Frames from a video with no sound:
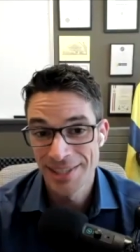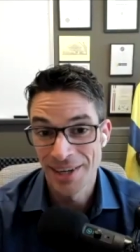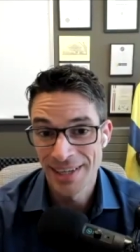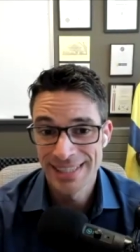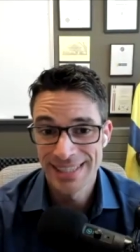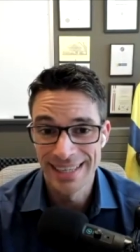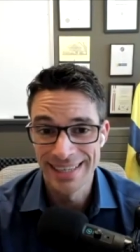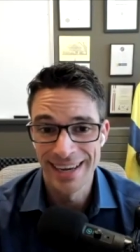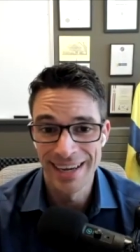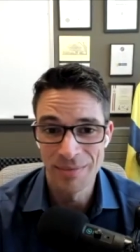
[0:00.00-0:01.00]
talks
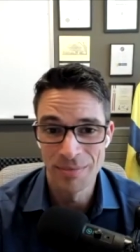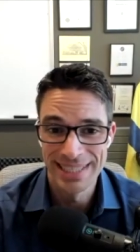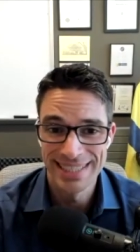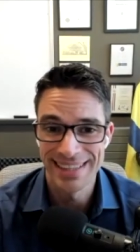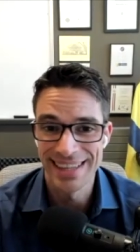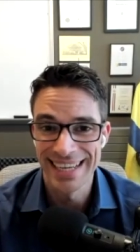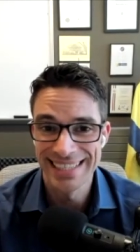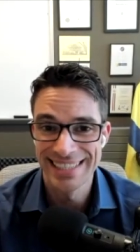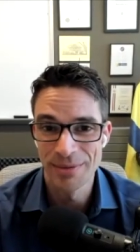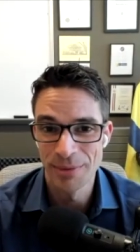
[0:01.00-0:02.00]
and not miss the
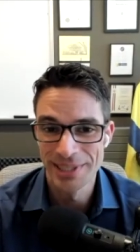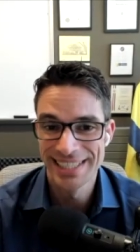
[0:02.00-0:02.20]
class that we're